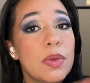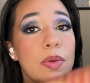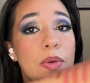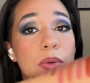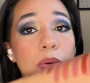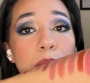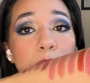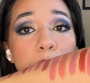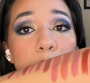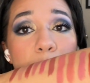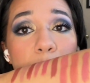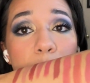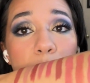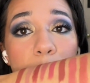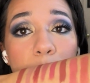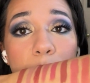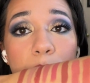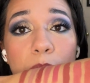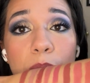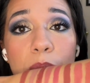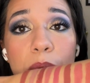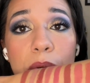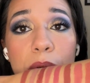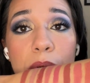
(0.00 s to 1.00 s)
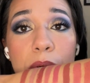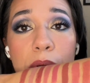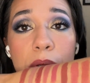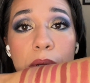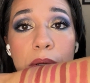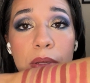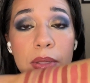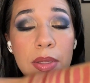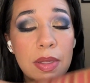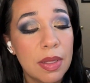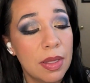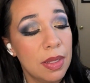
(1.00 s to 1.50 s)
Ooh,
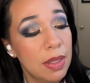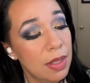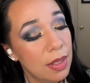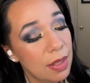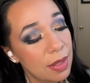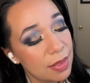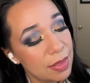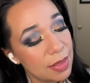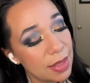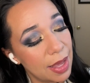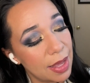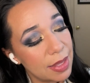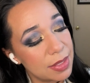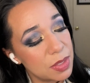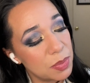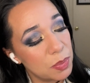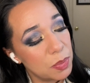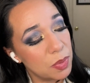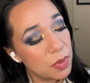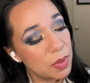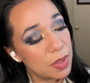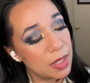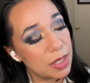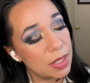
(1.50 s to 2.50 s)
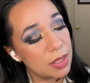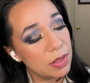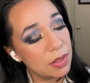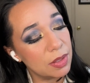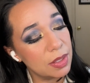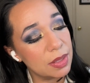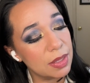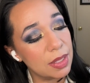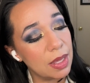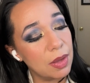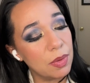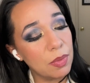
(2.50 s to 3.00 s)
that's pretty. Look at
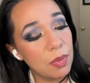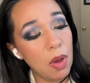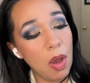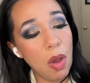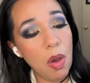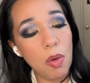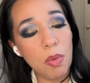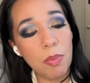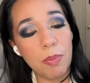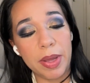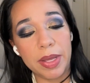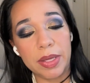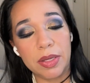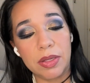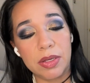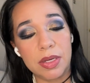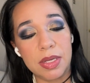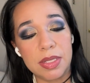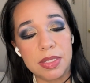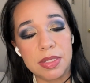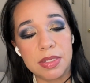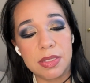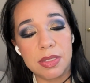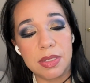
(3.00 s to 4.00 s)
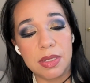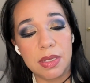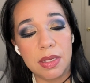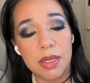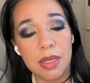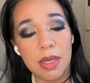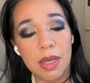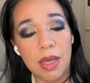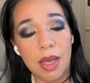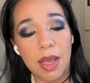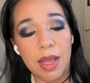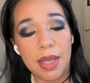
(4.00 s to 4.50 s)
that. Oh my goodness.
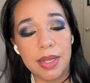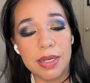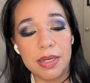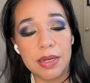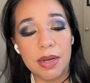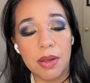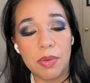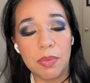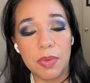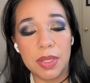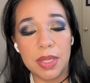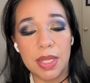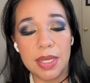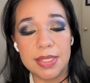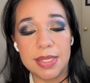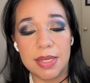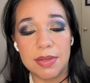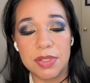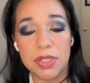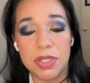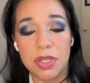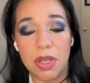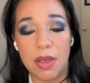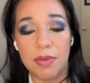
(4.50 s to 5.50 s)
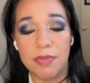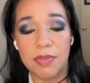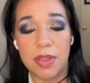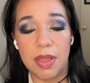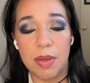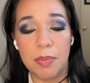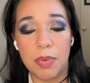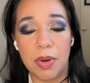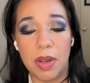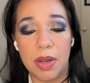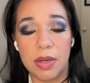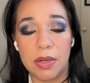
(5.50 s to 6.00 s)
I did not realize how soft that
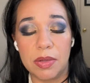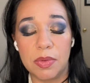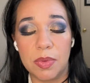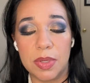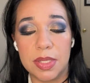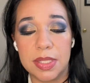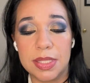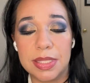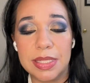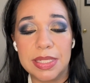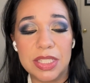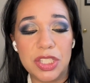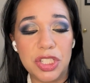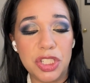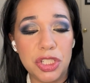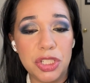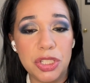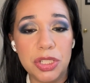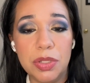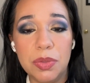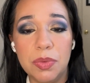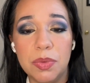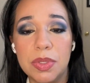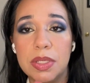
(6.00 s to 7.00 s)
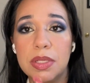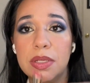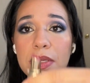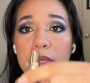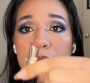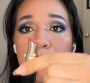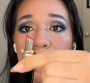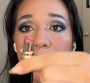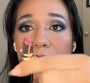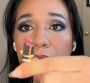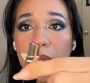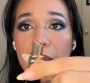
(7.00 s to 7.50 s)
product was. Shoot,
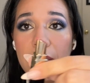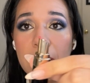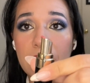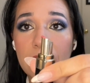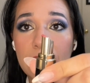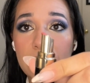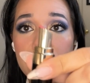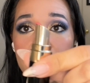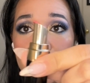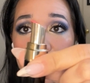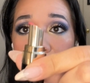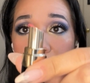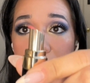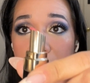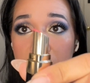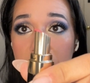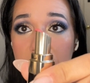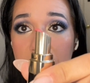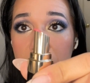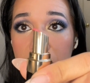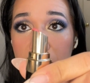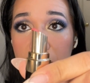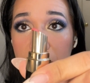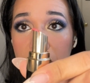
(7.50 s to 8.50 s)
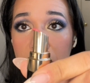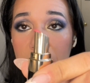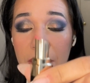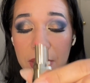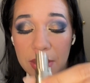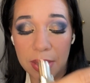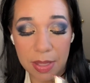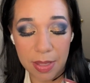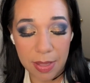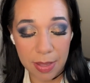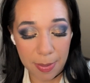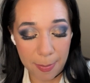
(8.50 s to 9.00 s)
I have
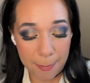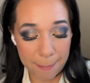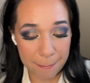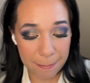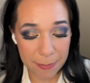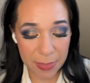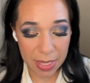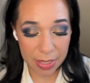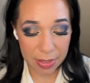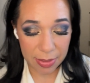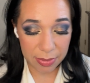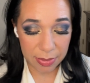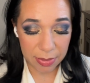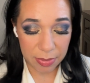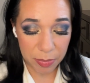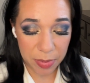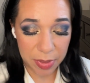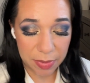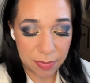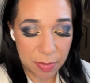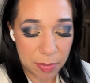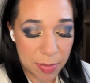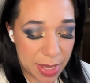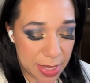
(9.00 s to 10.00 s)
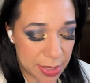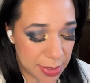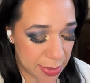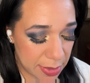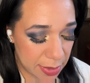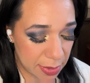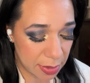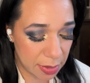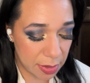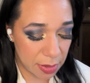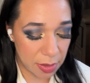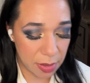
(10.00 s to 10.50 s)
made a little bit of a
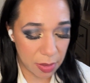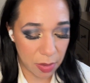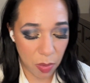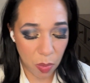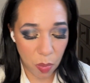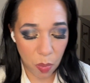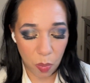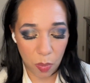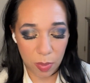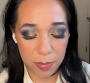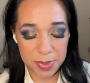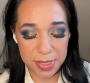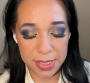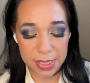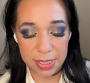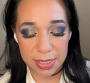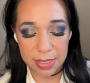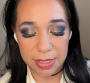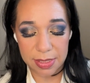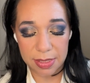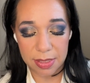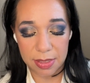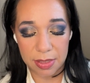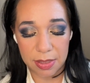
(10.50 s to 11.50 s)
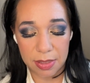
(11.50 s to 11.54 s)
mess. Whoopsies.